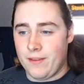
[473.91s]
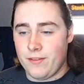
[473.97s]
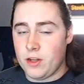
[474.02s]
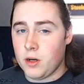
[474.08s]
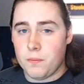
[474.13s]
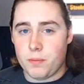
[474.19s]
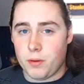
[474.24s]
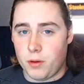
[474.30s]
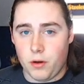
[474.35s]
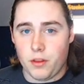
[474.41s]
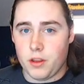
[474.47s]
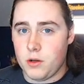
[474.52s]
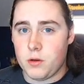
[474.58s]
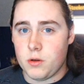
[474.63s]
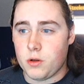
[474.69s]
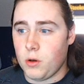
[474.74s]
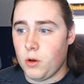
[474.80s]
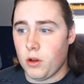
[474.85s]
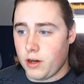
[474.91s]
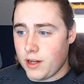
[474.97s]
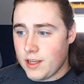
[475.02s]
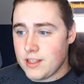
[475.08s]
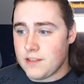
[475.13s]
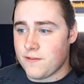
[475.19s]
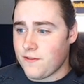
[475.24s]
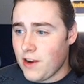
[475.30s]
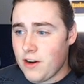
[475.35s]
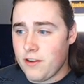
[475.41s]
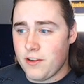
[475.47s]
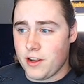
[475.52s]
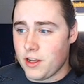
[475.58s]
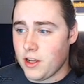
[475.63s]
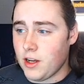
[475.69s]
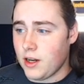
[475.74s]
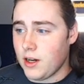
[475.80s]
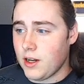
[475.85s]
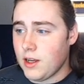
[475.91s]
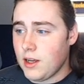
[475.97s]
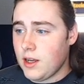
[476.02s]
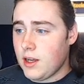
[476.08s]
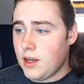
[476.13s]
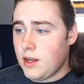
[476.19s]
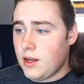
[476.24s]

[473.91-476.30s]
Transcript: if you don't pull the new Cooler, is very good.